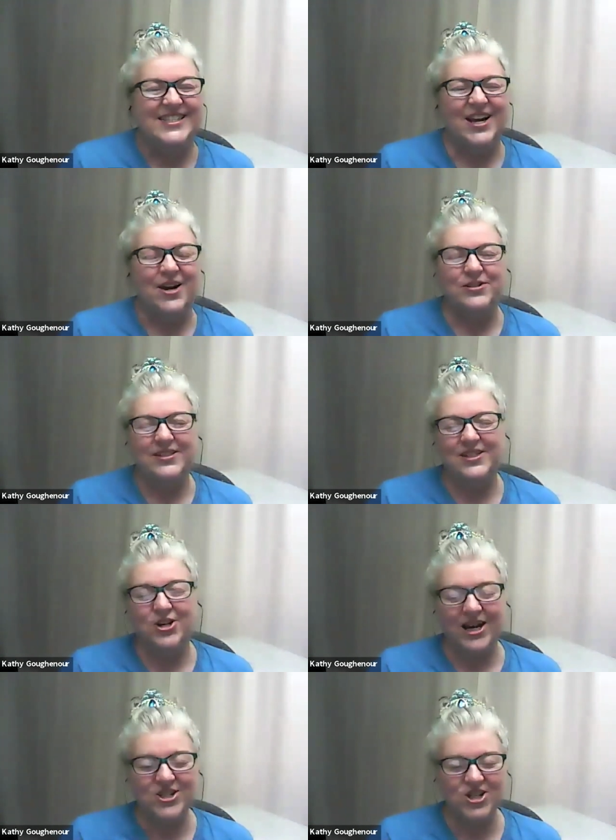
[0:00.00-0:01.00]
so,
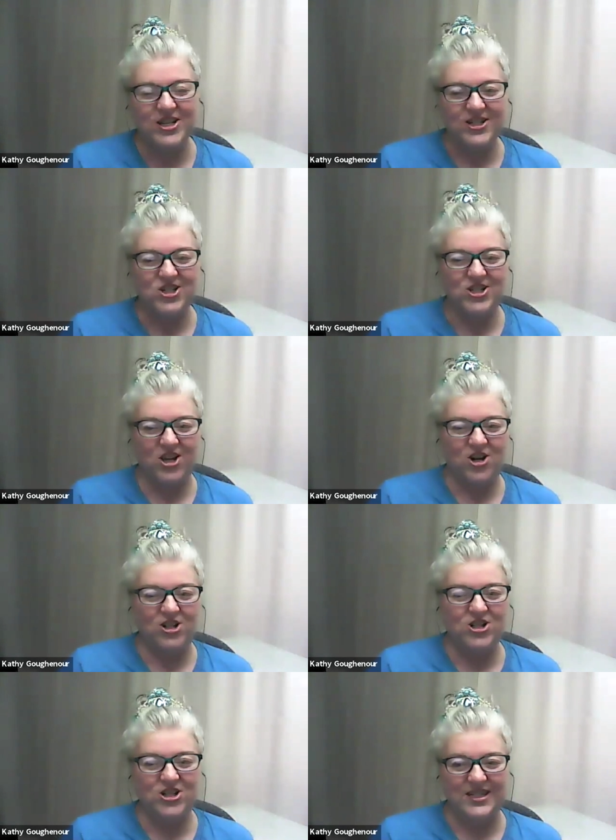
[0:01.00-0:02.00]
congratulations on
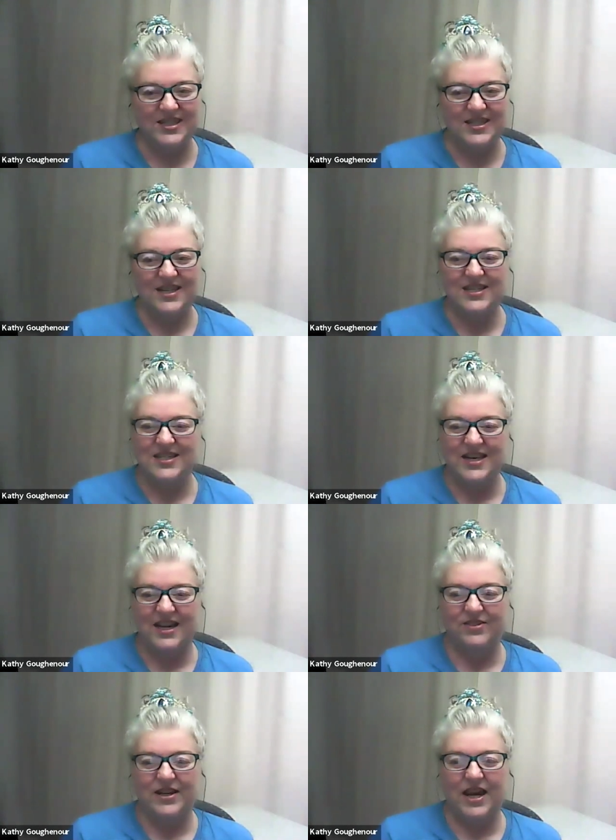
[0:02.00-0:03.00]
all your successes,
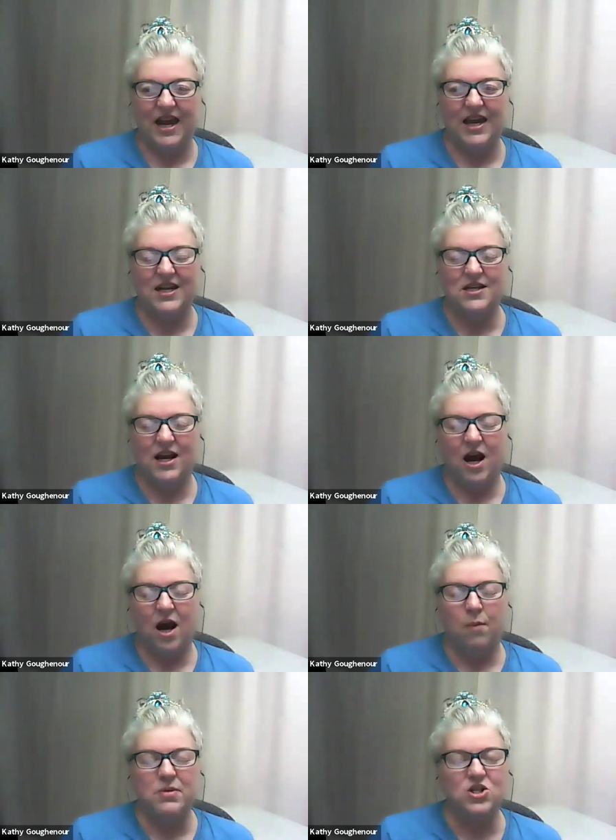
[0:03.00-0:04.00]
David.
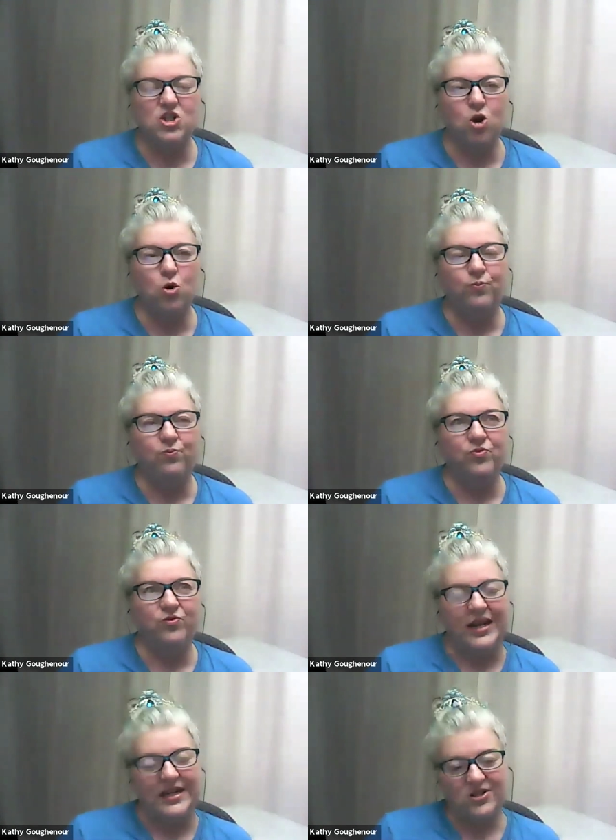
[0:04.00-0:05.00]
Um, so,
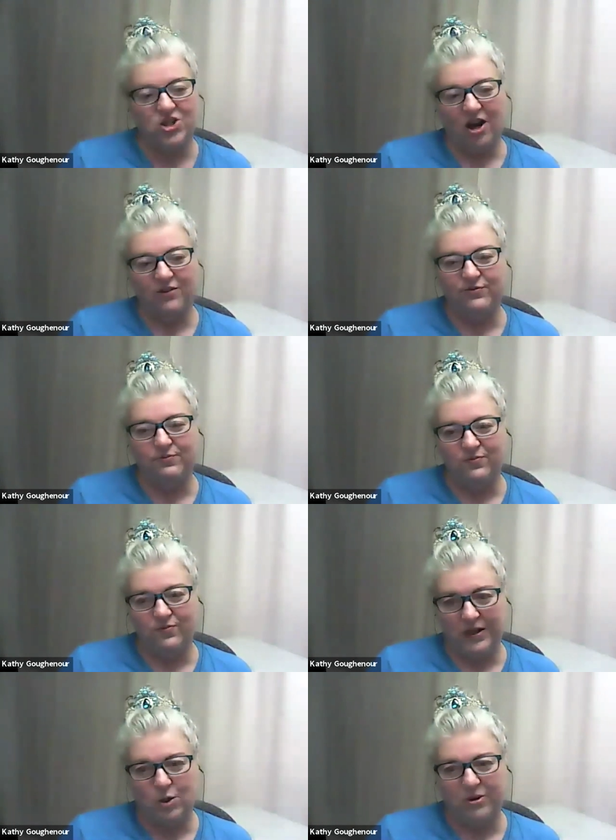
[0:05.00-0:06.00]
let's talk
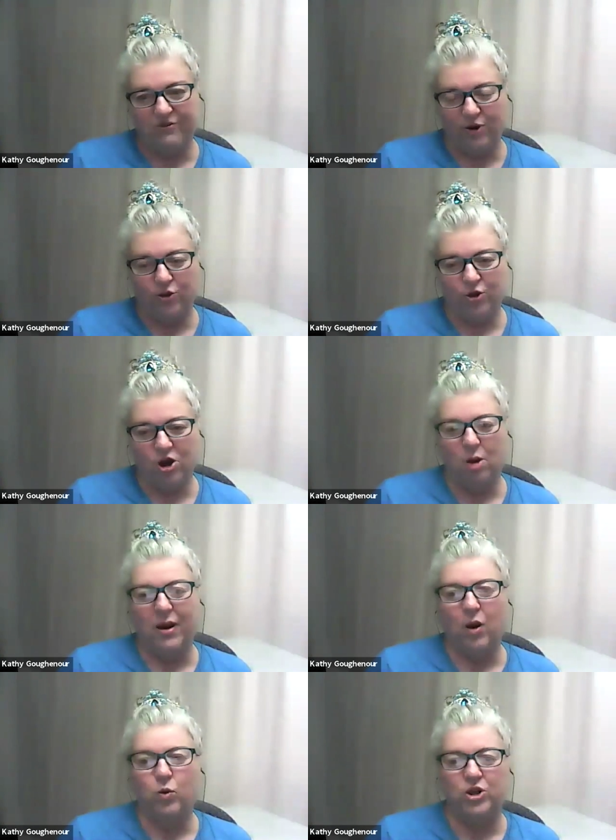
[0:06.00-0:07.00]
a little bit further
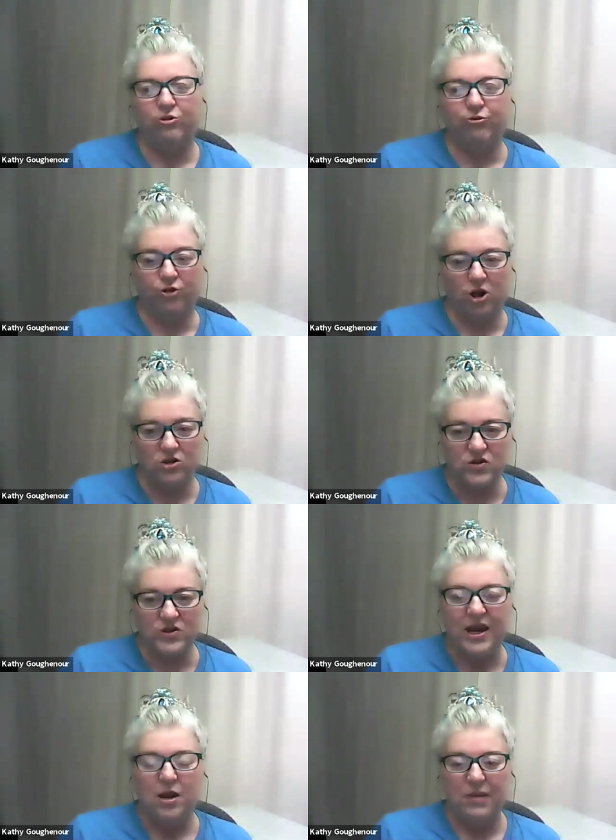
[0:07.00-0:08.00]
about when you first
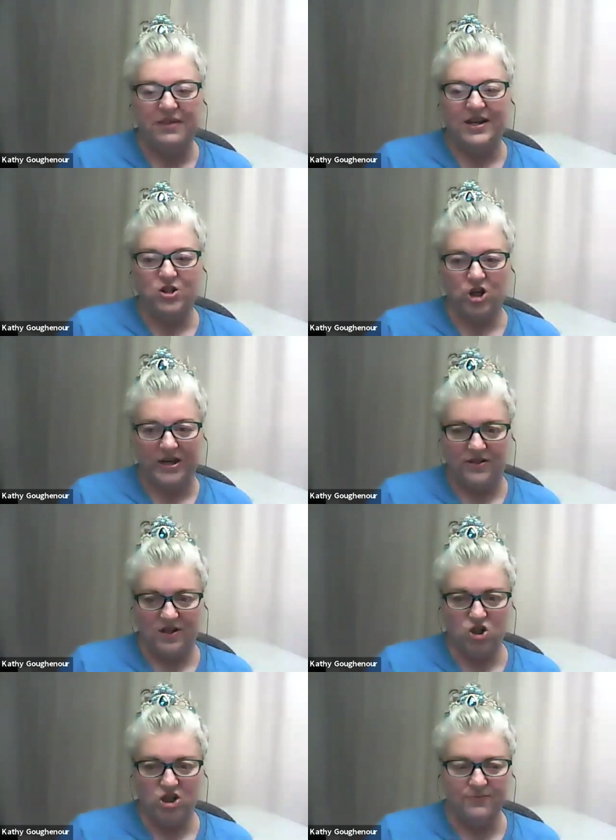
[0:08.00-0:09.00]
made that
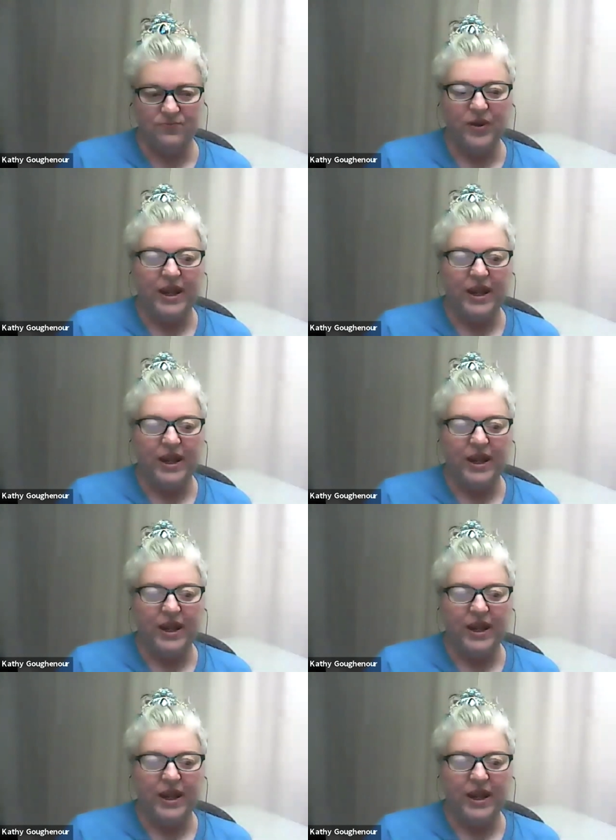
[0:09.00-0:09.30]
transition.